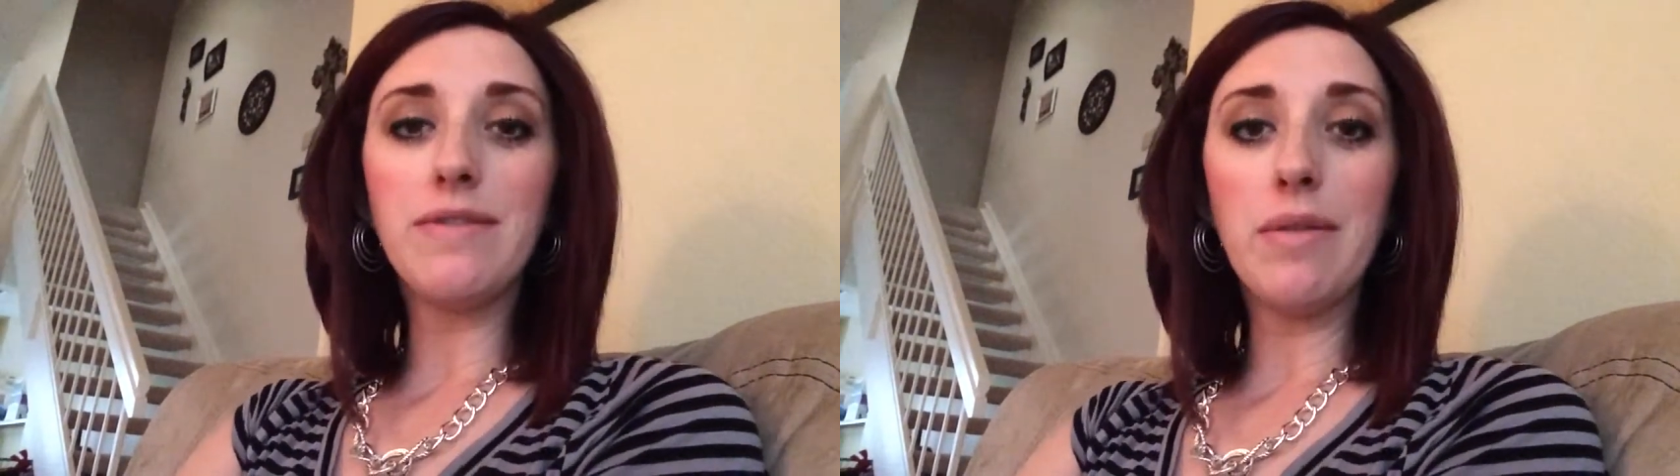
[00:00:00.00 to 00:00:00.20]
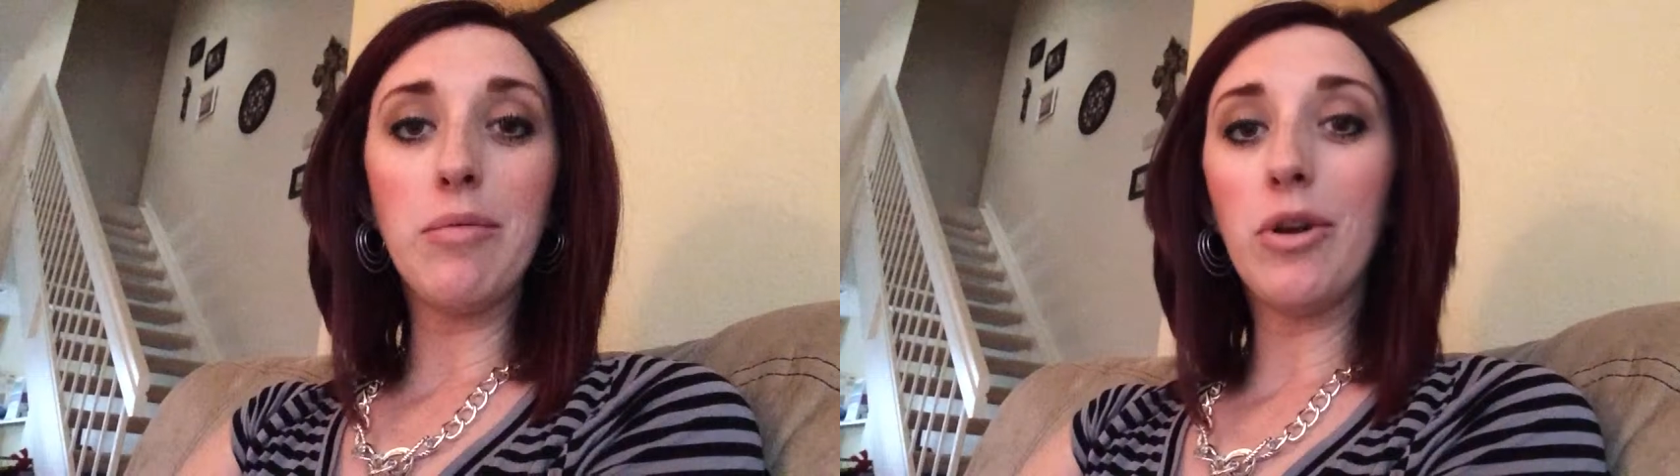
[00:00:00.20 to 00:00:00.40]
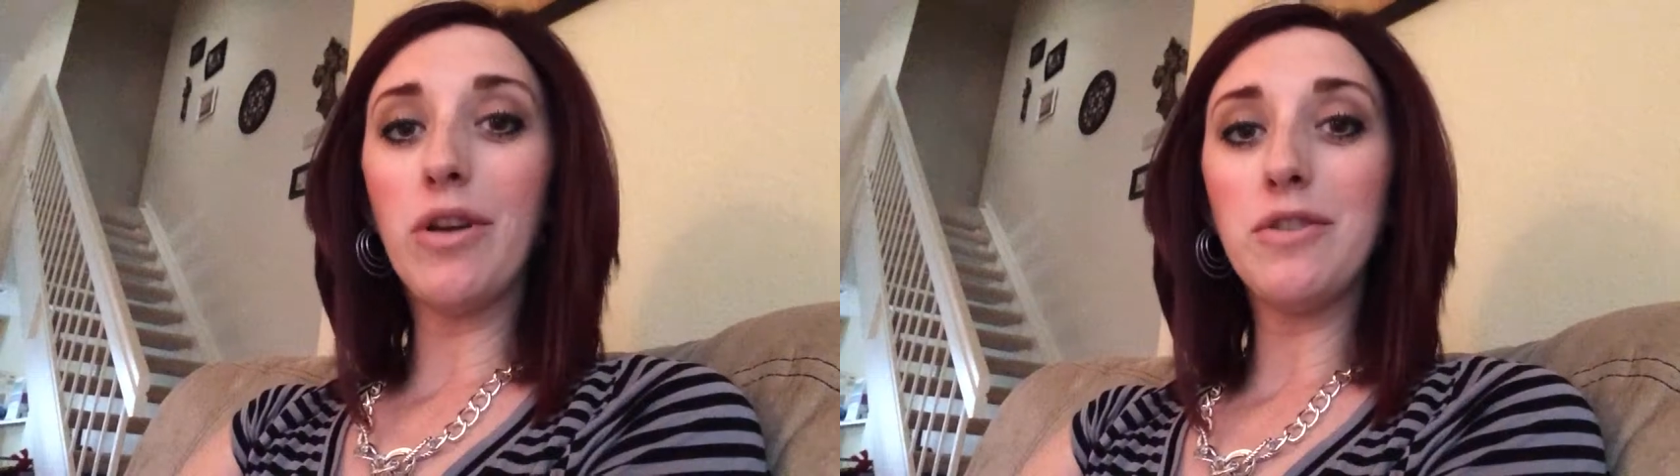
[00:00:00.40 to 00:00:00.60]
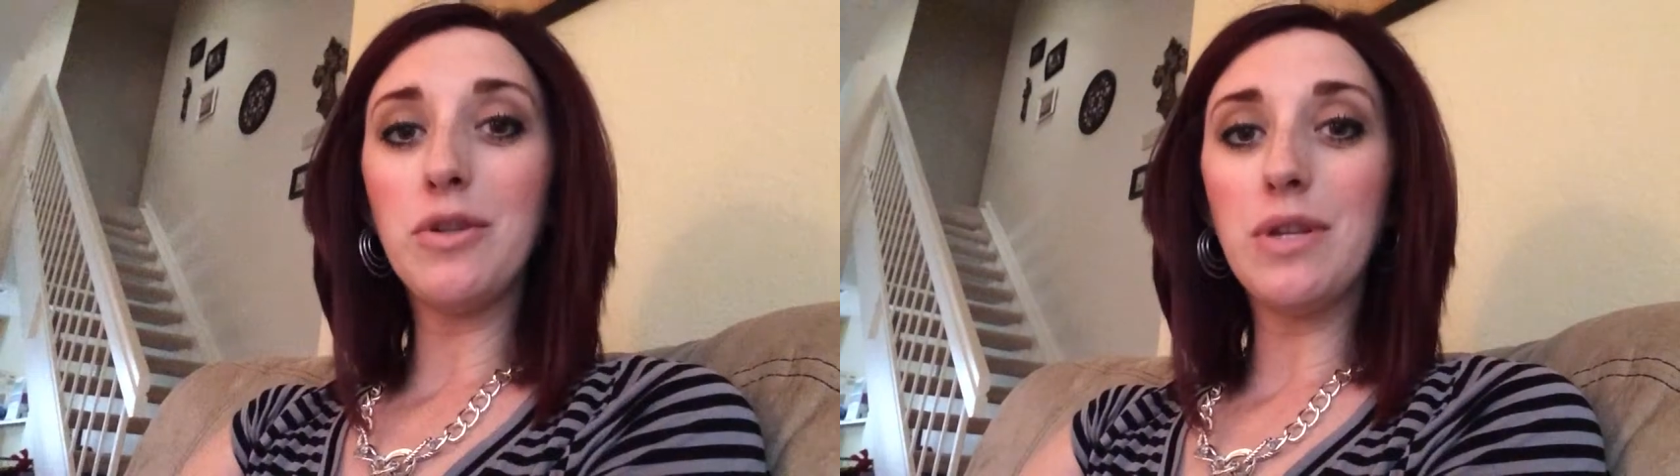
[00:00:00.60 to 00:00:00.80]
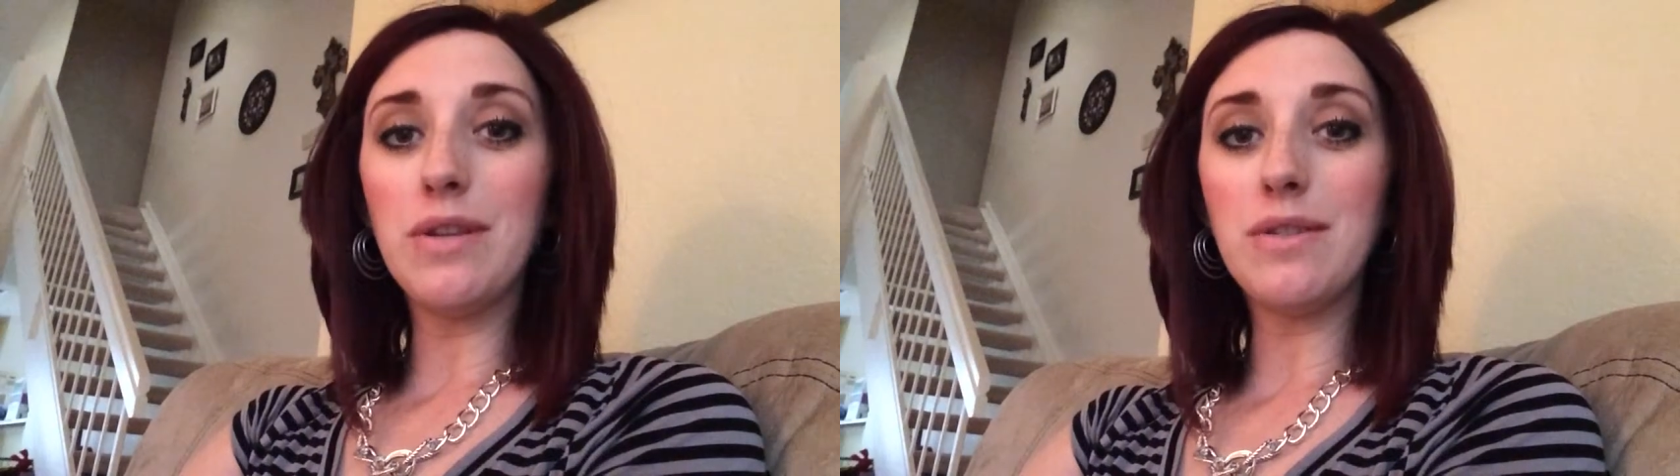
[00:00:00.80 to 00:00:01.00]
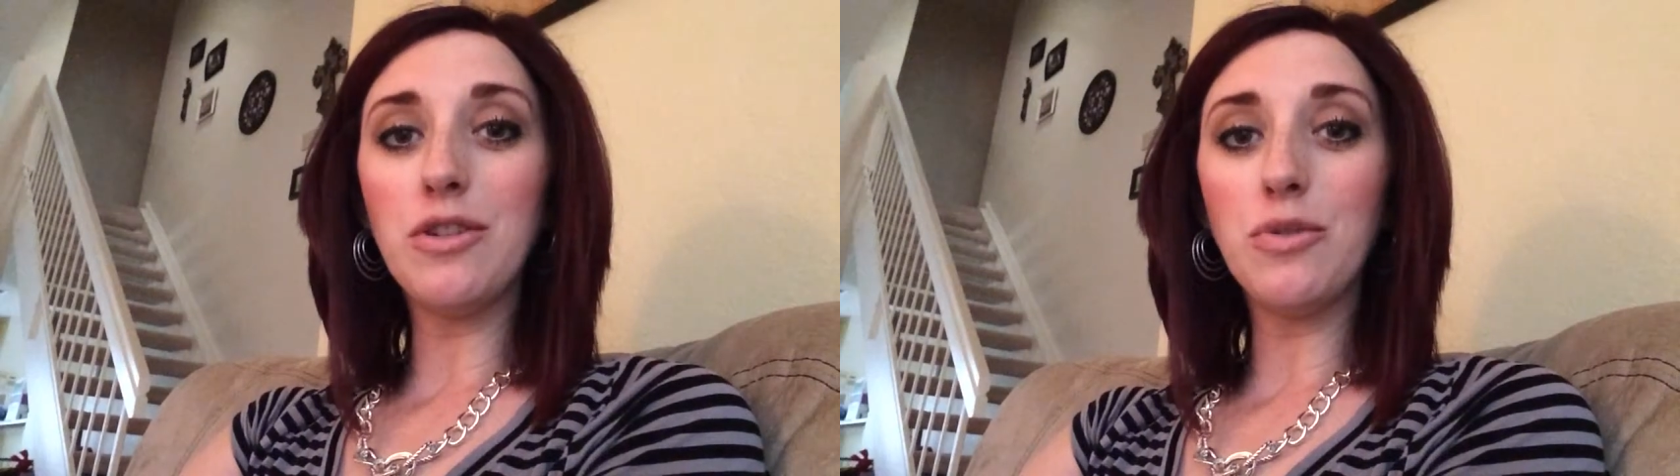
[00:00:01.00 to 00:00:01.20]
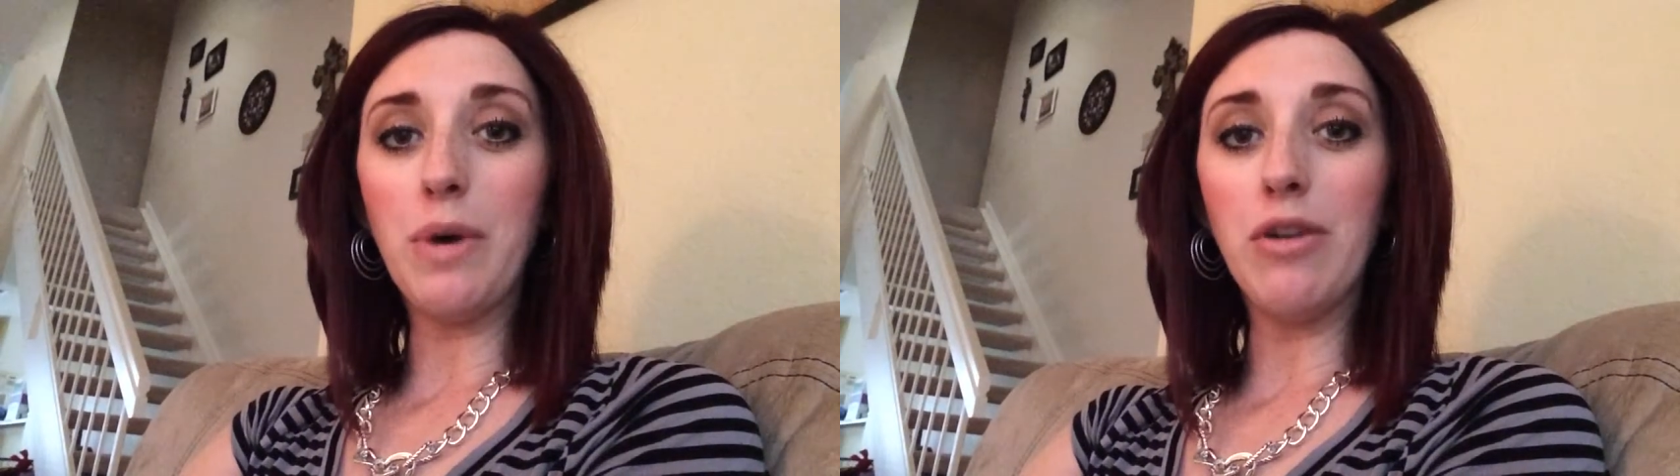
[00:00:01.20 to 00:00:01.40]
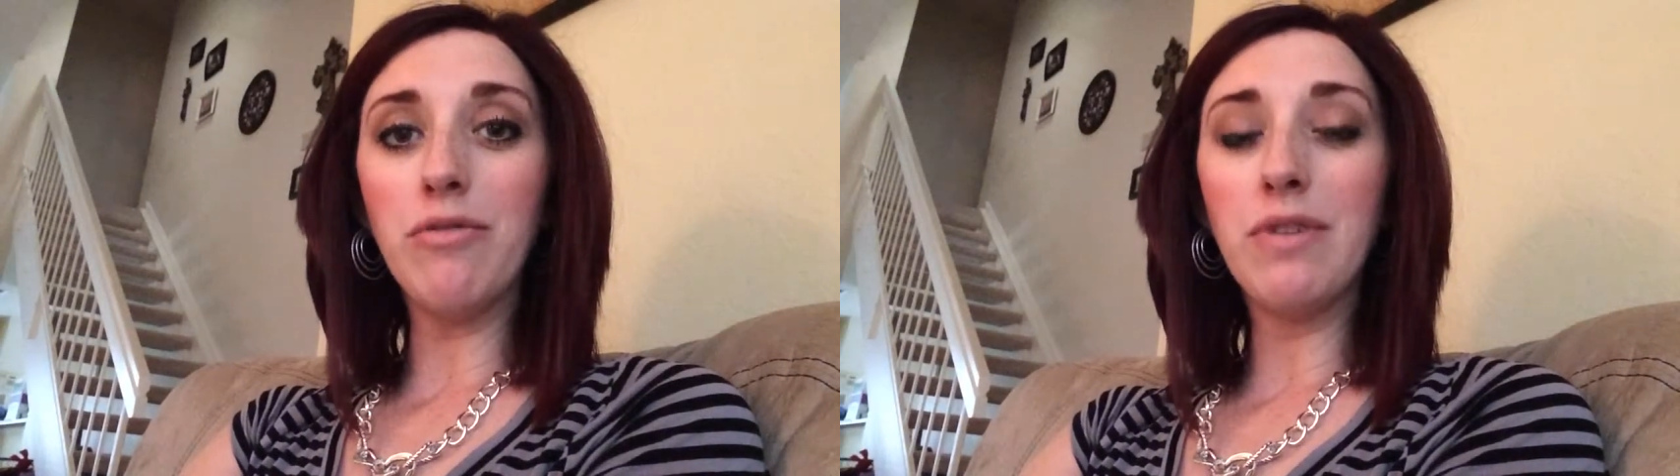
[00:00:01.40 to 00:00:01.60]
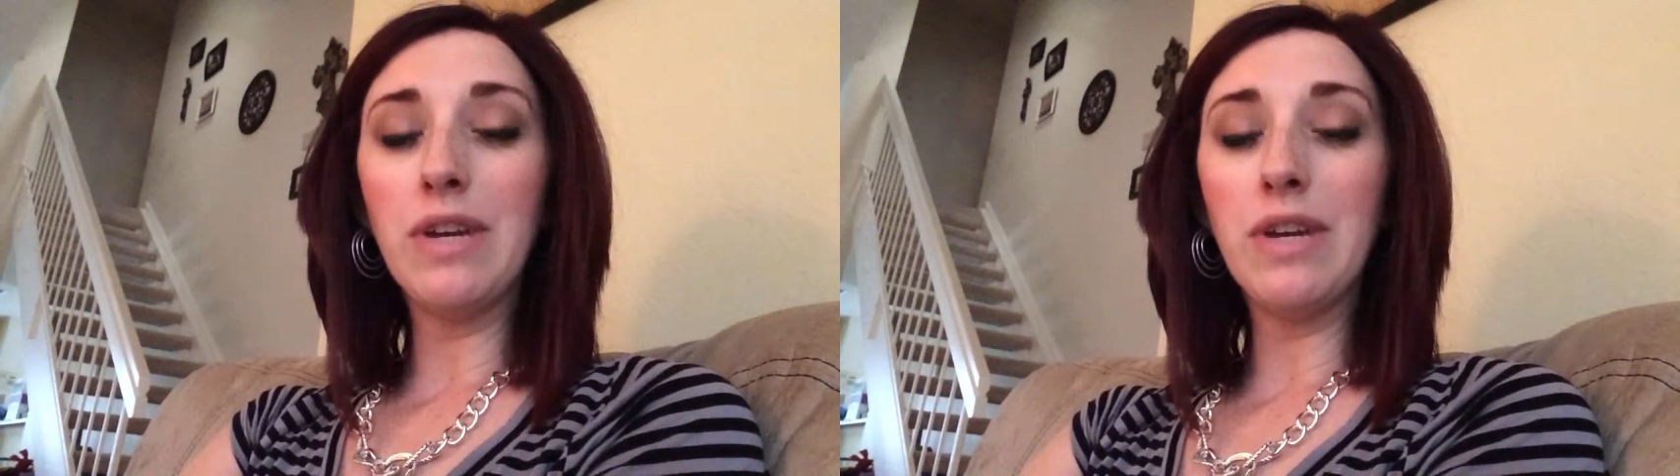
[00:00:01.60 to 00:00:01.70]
February of 2012.